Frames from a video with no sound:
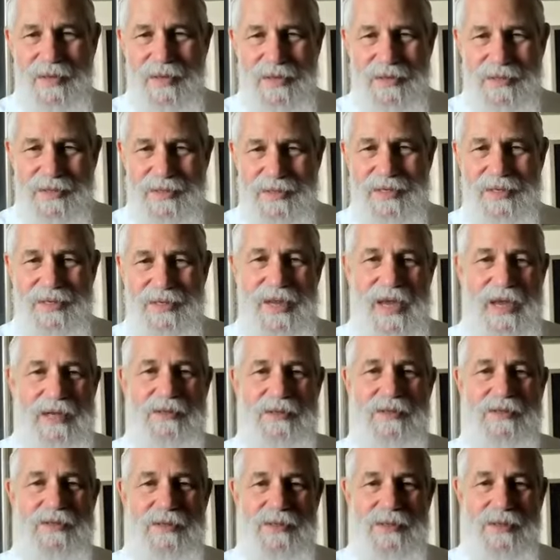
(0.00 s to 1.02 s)
is
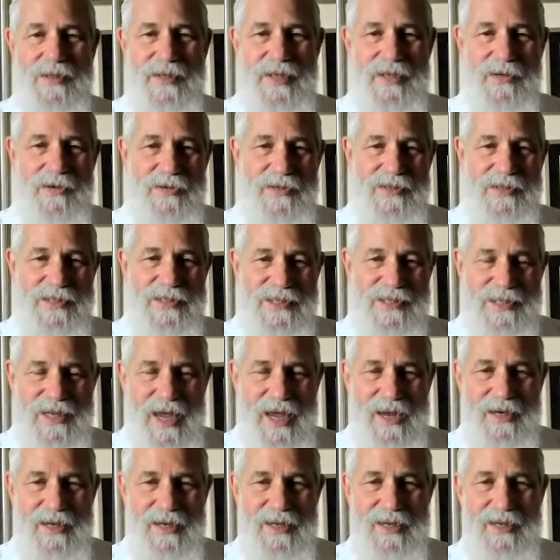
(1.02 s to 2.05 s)
connected to the letter
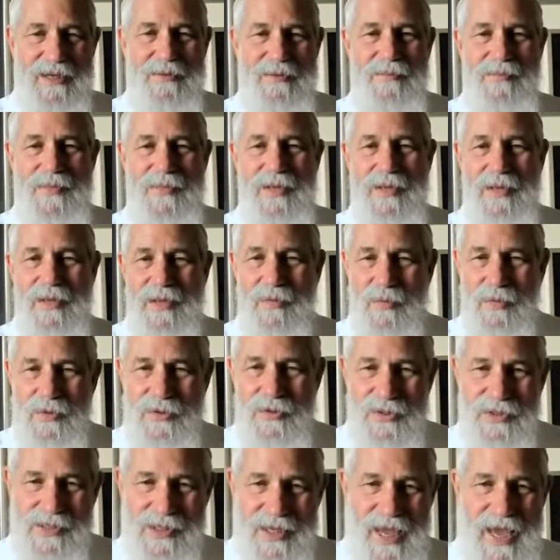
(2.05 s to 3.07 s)
tzadi,
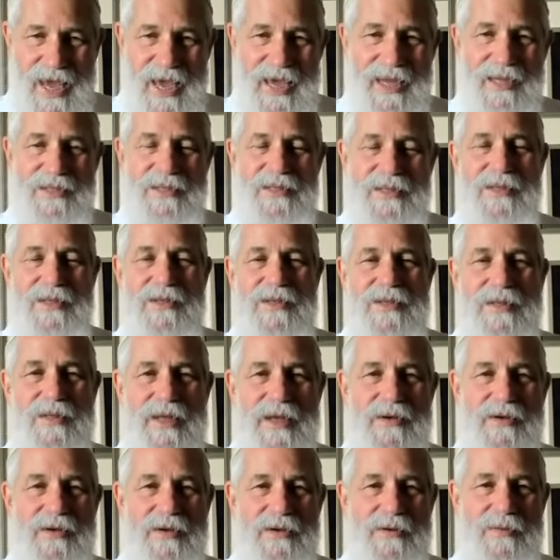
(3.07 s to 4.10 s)
which is the 18th
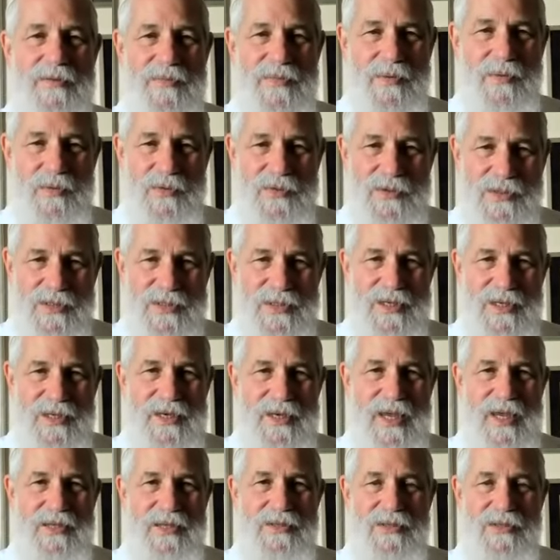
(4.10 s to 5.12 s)
letter, which is
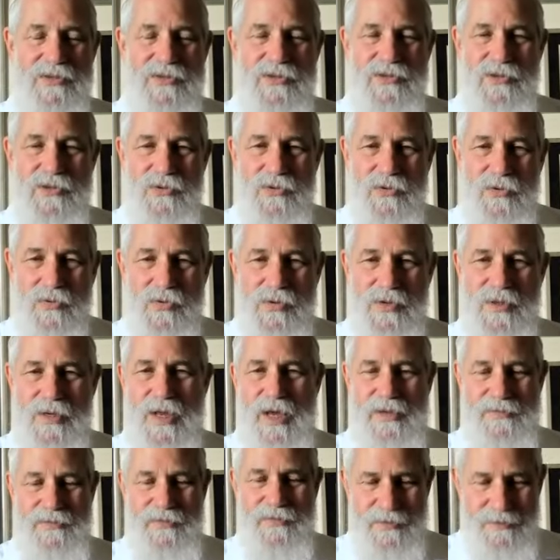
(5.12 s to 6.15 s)
connected to
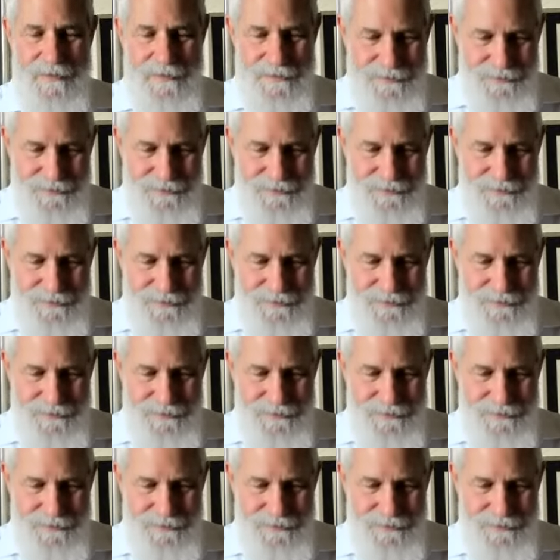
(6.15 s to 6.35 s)
life.